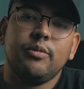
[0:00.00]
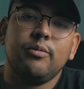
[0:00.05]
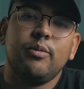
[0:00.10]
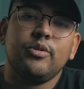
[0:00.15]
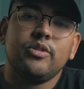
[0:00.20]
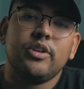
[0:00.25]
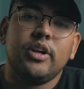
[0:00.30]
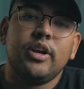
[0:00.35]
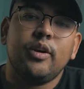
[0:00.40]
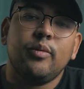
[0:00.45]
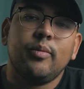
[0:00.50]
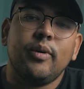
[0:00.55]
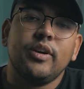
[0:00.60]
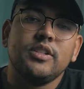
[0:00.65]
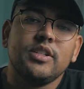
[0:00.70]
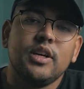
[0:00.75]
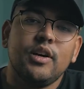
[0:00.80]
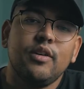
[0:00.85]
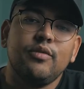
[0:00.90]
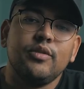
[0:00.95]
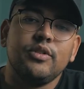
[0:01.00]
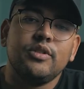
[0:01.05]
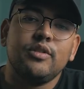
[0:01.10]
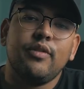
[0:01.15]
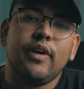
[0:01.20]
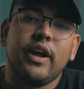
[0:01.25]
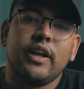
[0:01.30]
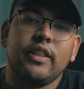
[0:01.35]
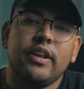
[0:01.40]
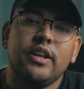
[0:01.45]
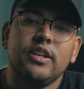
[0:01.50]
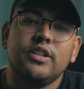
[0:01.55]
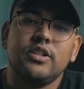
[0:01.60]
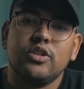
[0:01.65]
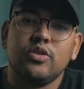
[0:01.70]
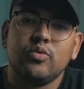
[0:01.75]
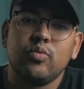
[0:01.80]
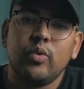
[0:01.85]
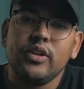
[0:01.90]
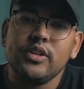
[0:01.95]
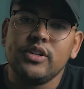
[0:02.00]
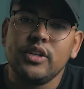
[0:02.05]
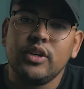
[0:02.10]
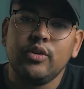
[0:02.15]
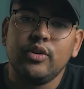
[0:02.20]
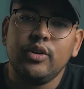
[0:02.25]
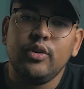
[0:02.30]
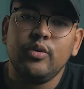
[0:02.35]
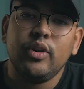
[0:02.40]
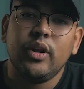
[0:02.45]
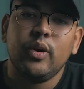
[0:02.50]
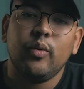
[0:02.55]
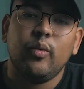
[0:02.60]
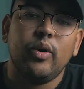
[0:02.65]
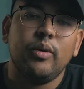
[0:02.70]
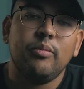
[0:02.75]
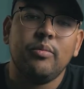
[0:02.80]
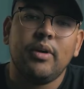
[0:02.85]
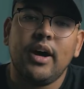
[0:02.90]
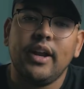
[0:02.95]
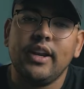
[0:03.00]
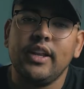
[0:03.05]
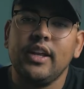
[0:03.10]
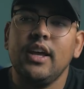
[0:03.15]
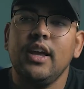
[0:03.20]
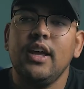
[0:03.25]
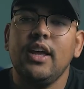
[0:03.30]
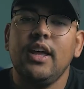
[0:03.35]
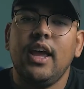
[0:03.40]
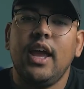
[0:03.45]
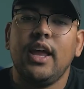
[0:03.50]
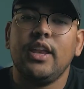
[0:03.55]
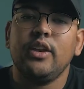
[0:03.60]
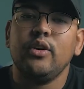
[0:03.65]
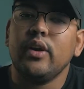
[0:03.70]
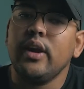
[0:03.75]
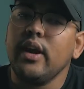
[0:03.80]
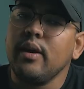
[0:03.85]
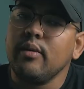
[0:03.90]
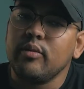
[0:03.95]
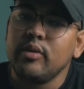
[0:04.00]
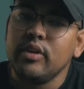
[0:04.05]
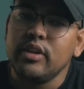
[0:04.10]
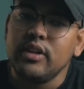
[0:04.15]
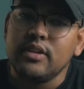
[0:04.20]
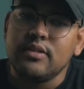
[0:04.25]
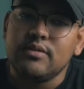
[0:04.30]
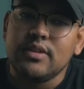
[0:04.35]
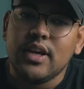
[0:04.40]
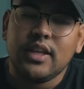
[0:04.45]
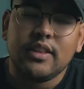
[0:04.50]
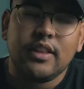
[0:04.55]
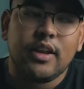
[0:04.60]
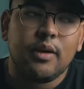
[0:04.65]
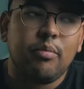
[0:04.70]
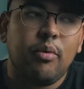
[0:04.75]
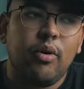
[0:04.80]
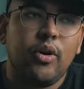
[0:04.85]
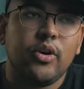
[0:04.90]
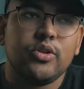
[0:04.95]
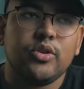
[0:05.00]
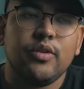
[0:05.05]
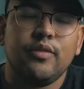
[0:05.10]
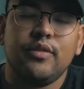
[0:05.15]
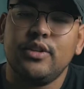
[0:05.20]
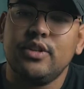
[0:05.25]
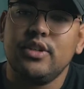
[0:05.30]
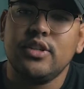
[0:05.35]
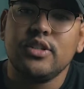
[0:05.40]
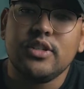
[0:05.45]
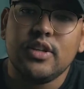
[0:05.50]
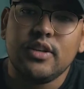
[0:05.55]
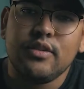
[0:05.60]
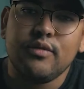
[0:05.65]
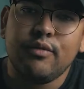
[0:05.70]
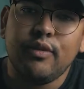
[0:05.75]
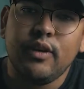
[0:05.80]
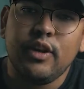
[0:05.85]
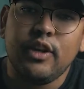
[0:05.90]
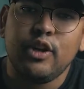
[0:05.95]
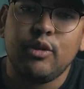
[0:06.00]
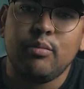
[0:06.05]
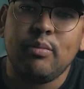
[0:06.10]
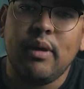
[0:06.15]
the Moza Air myself was the fact that it's just one single unit, one body, and you can't really take that apart. So if it just doesn't fit in your